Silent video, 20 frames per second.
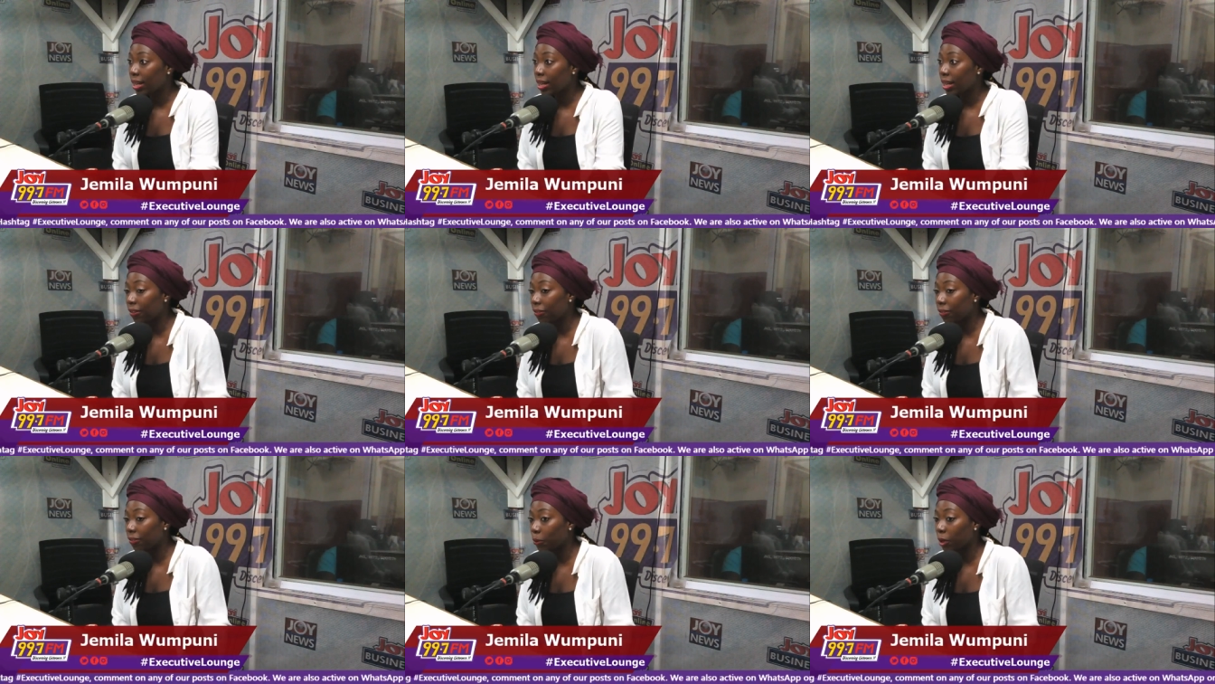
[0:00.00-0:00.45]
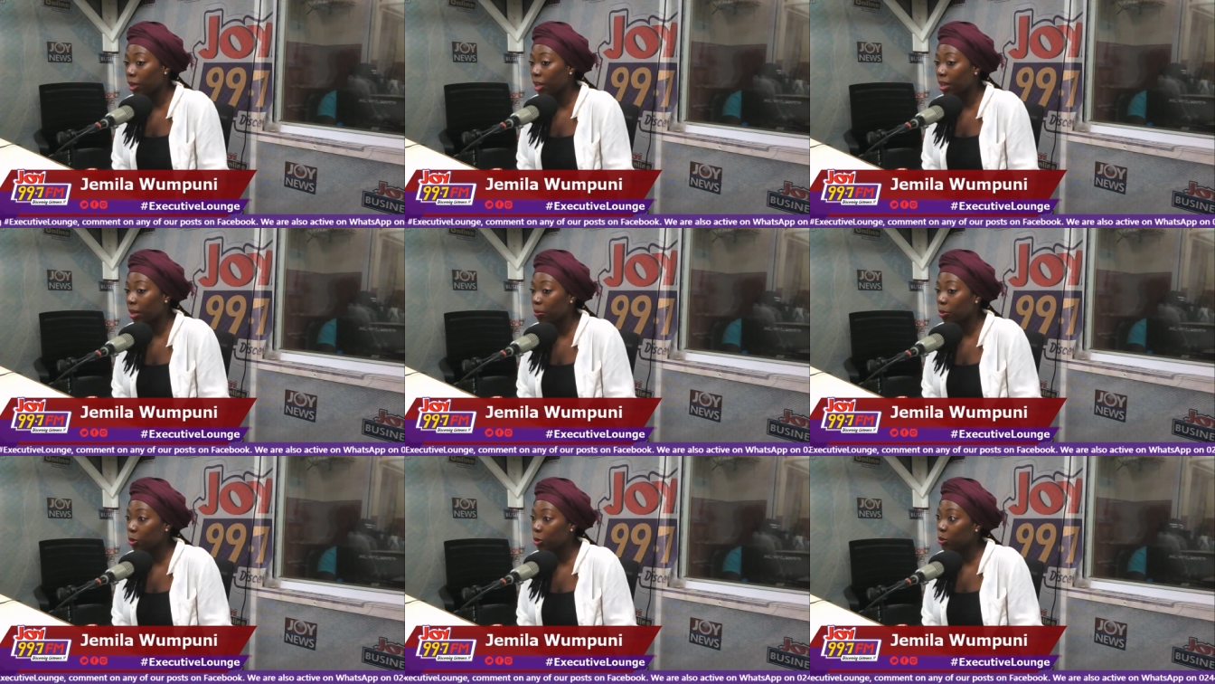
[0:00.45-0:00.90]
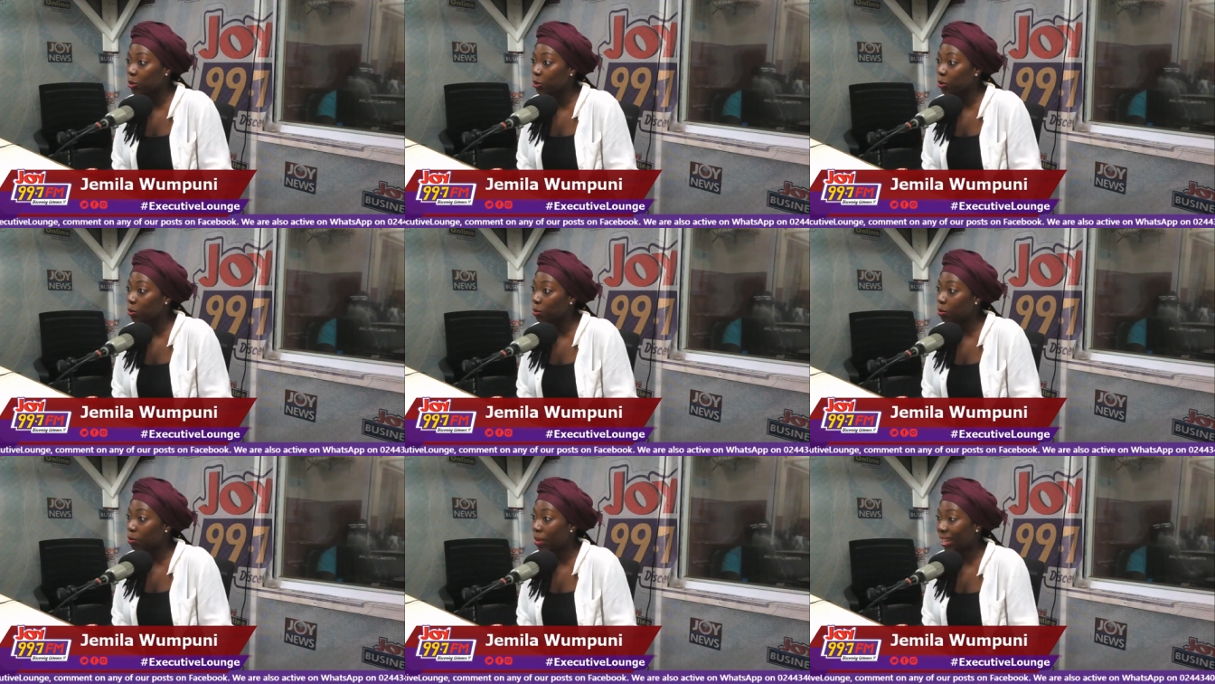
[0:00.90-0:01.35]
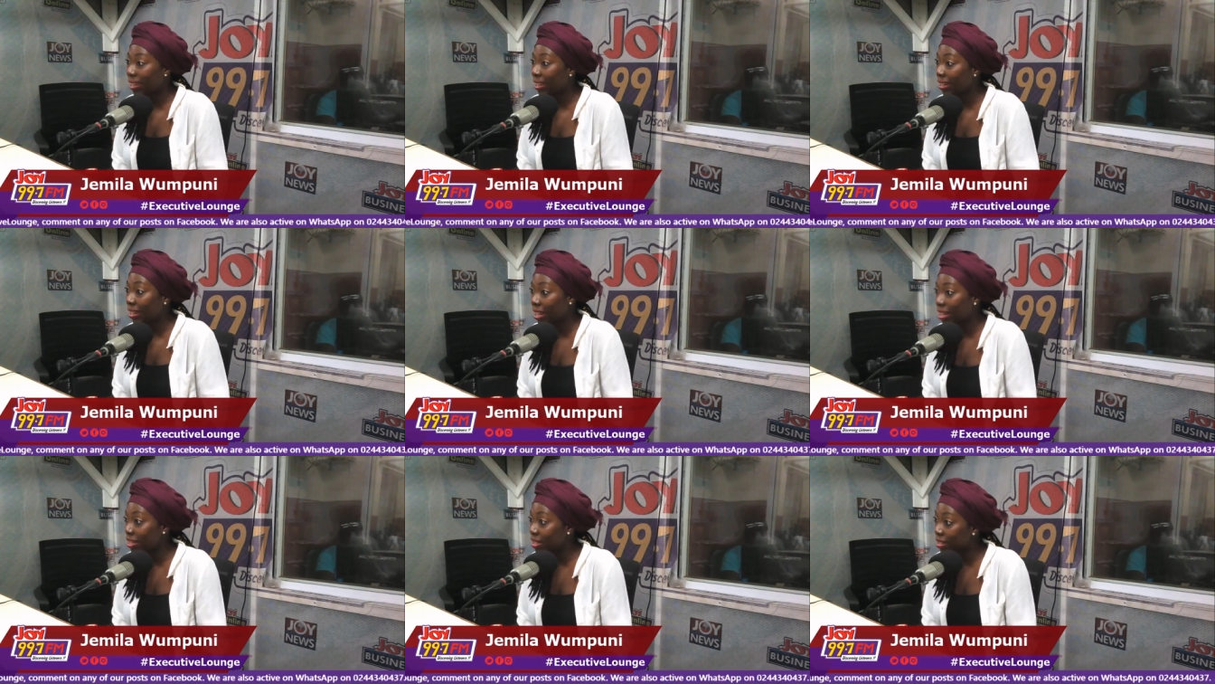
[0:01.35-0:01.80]
If we're able to
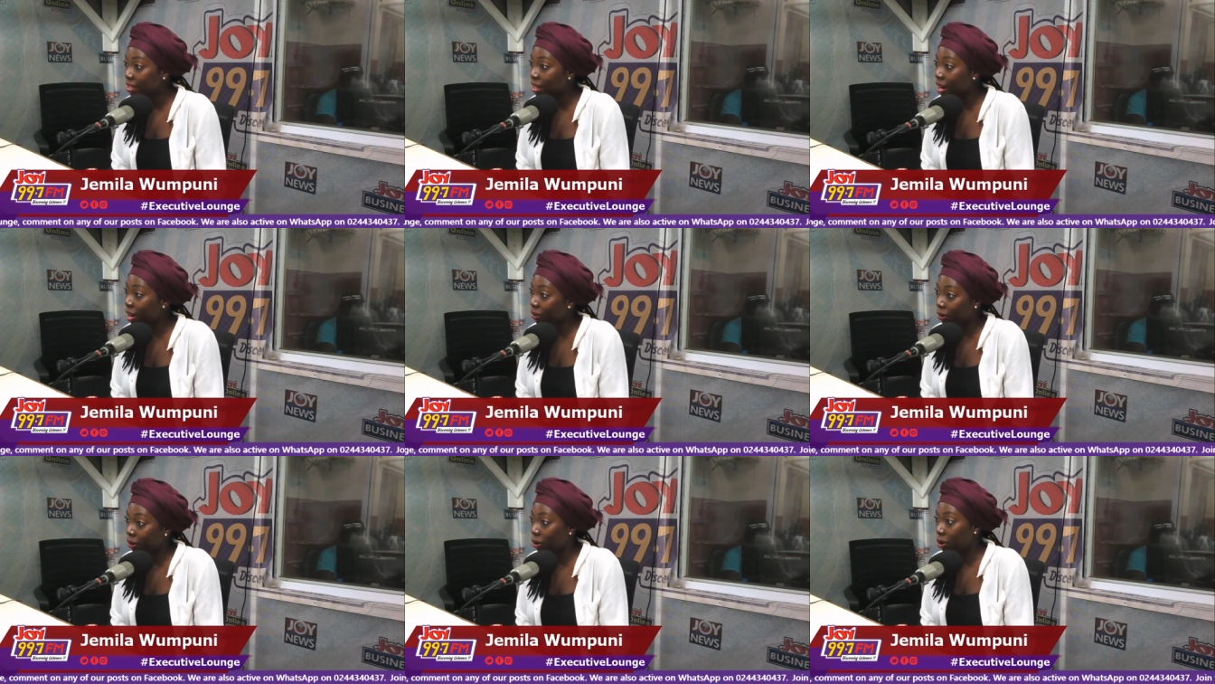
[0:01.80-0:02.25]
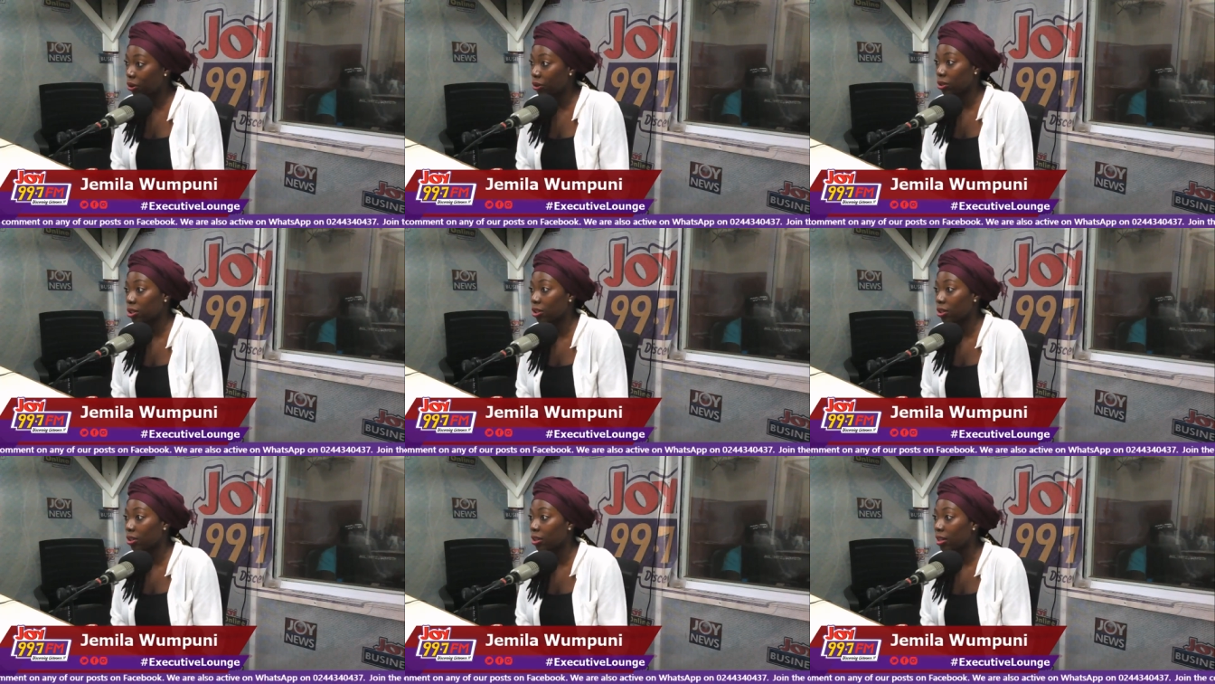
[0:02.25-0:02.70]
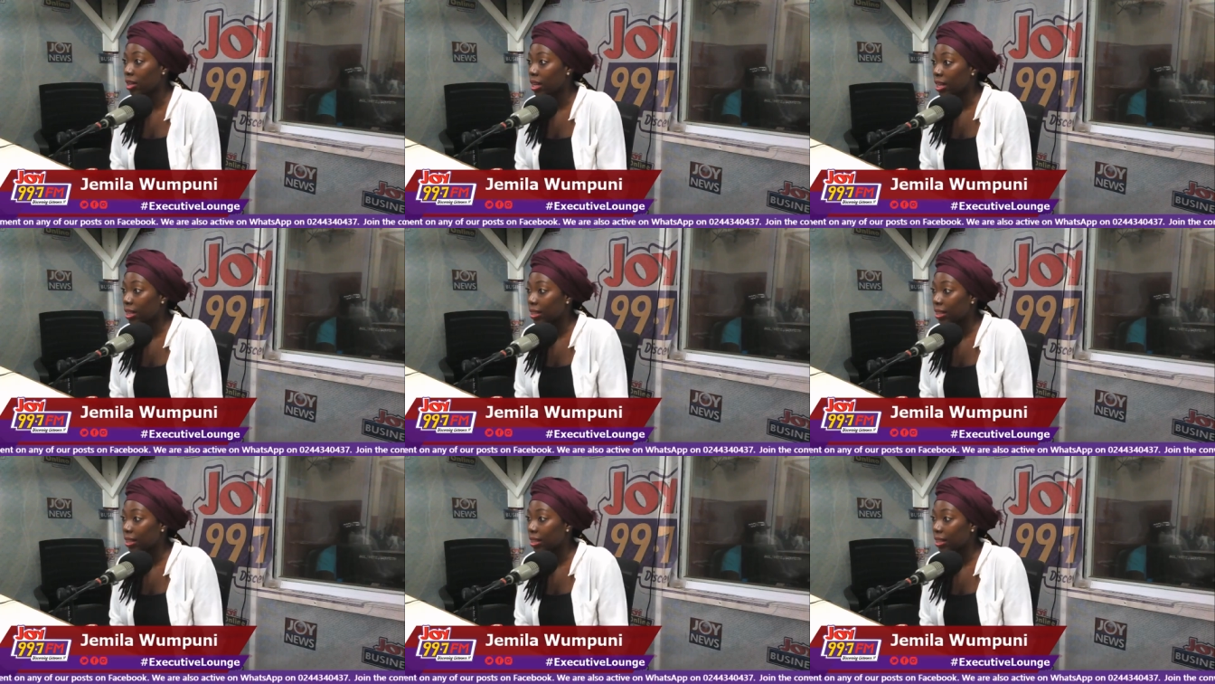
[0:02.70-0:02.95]
mechanize agriculture,